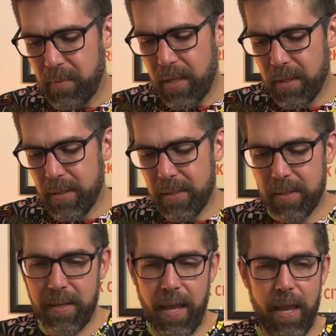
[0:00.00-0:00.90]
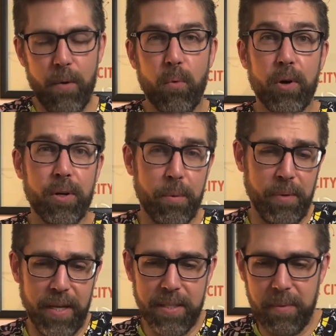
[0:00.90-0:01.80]
This is a worker
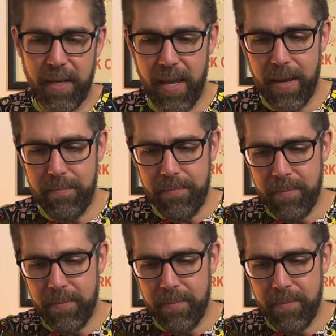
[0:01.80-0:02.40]
placement game